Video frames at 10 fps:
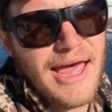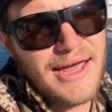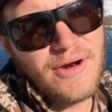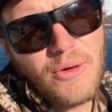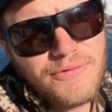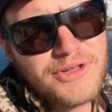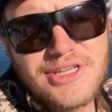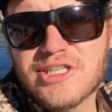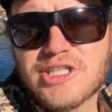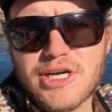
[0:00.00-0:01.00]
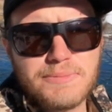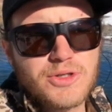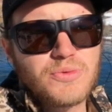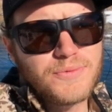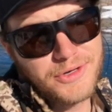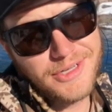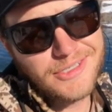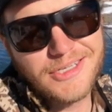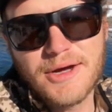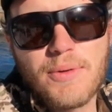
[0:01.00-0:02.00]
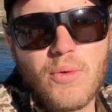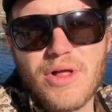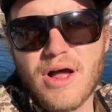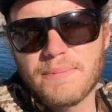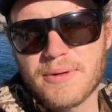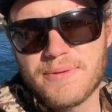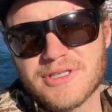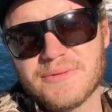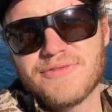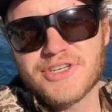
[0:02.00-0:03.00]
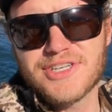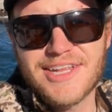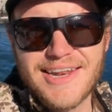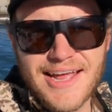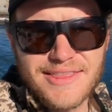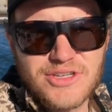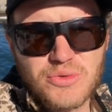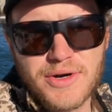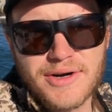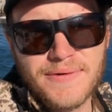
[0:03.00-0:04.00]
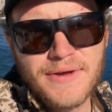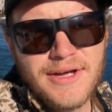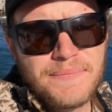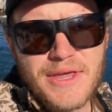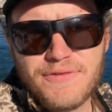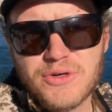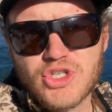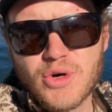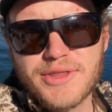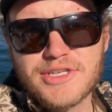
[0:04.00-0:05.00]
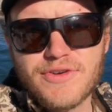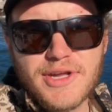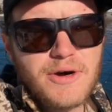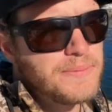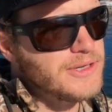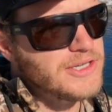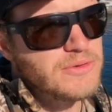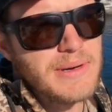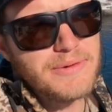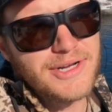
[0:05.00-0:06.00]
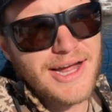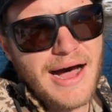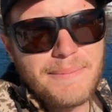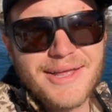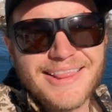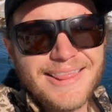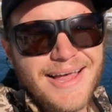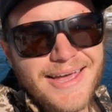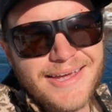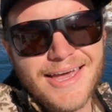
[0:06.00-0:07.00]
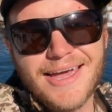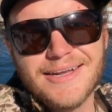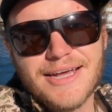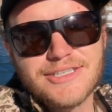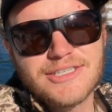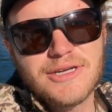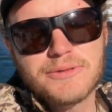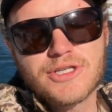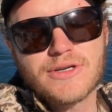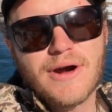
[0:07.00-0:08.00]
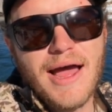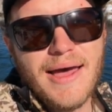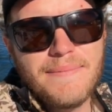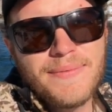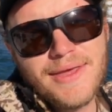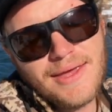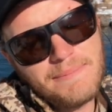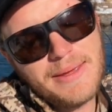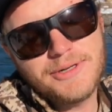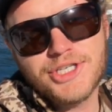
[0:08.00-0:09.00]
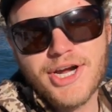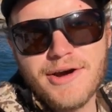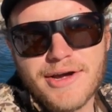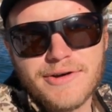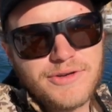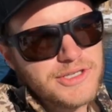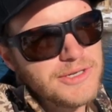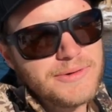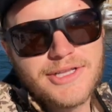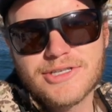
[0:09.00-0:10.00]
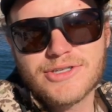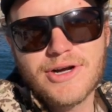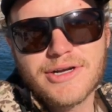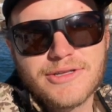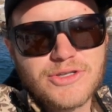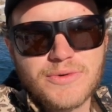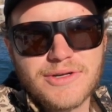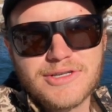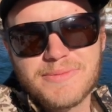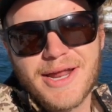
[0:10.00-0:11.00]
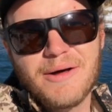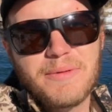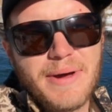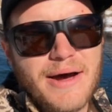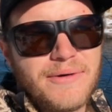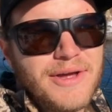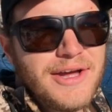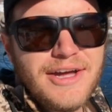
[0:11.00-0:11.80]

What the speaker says: And hopefully these tips, or this tip, will help you put some fish in the net this winter. If you enjoyed this video, please remember to comment, like, and subscribe, and maybe share it to somebody that's struggling this winter. This might help them out.